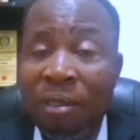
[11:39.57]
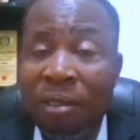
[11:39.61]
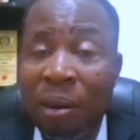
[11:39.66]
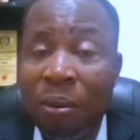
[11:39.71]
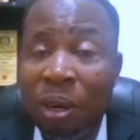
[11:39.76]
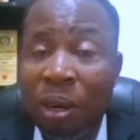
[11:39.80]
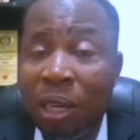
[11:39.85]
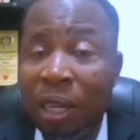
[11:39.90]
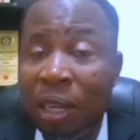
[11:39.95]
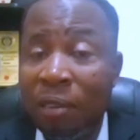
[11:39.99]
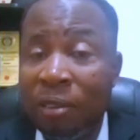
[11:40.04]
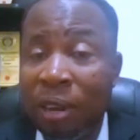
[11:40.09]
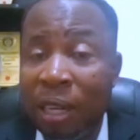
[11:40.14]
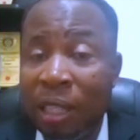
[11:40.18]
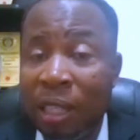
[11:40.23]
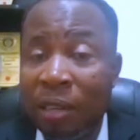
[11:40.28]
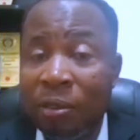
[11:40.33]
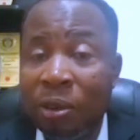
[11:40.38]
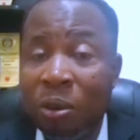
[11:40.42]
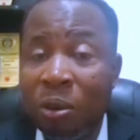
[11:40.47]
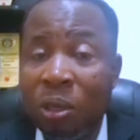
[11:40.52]
what they've
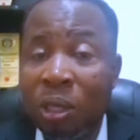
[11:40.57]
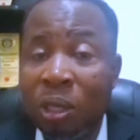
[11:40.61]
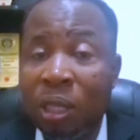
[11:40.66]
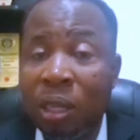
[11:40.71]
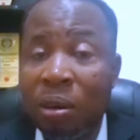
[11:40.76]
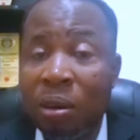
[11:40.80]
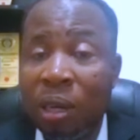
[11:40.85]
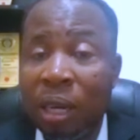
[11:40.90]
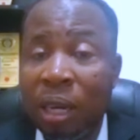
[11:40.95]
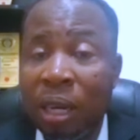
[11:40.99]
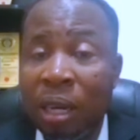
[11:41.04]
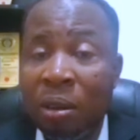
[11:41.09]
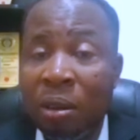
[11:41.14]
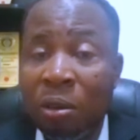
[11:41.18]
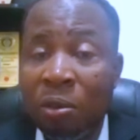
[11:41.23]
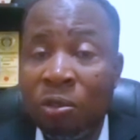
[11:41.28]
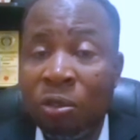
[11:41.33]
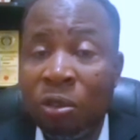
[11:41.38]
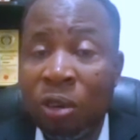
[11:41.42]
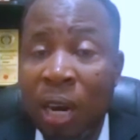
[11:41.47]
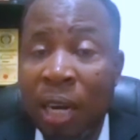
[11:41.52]
achieved, you could say, okay, you've
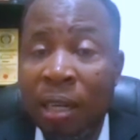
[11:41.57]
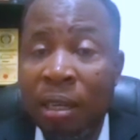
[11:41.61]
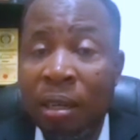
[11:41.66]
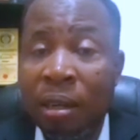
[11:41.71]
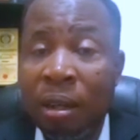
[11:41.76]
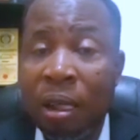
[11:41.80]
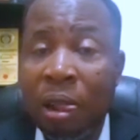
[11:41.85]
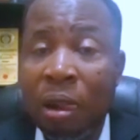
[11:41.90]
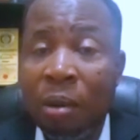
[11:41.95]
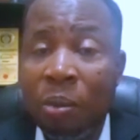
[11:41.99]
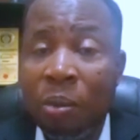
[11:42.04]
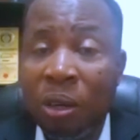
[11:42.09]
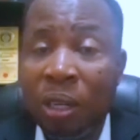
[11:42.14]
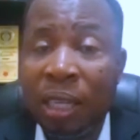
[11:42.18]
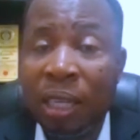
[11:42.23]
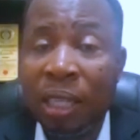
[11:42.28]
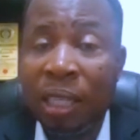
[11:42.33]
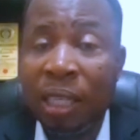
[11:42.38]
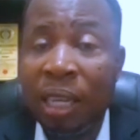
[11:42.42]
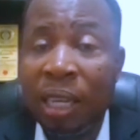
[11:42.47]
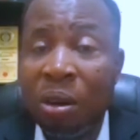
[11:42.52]
tried, but there's
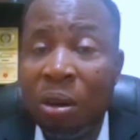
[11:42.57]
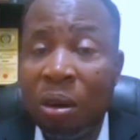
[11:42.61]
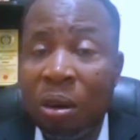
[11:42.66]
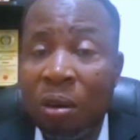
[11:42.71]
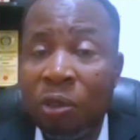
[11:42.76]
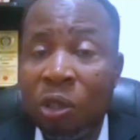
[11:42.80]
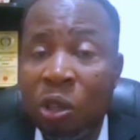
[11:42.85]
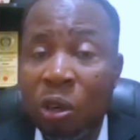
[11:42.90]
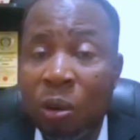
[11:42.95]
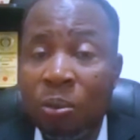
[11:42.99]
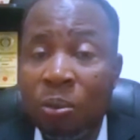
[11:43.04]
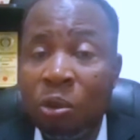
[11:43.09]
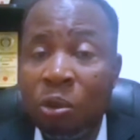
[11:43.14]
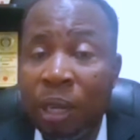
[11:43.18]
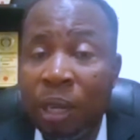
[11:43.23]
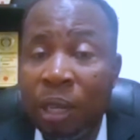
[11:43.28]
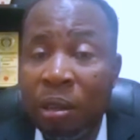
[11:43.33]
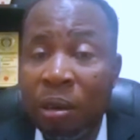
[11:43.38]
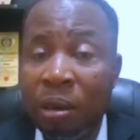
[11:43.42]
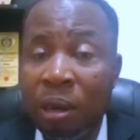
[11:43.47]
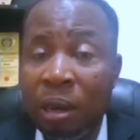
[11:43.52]
still a lot
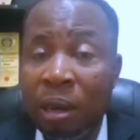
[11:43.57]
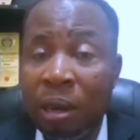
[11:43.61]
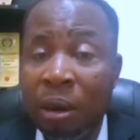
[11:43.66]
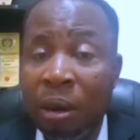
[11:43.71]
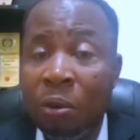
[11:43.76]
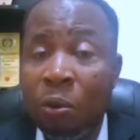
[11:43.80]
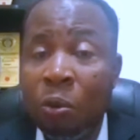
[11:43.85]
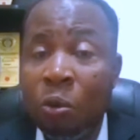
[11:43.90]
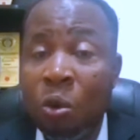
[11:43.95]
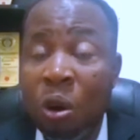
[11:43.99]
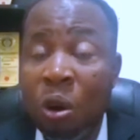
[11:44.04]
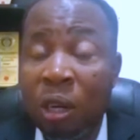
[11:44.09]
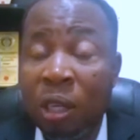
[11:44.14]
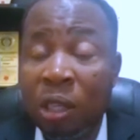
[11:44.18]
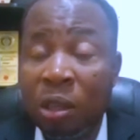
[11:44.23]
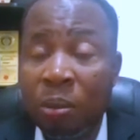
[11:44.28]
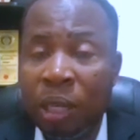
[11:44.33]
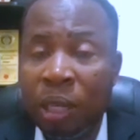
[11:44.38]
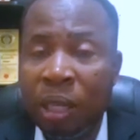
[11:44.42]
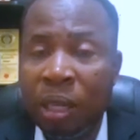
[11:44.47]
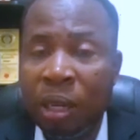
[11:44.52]
of work to
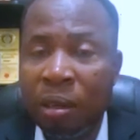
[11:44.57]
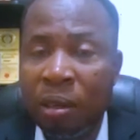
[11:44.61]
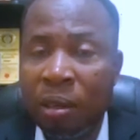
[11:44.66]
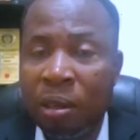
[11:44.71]
be done.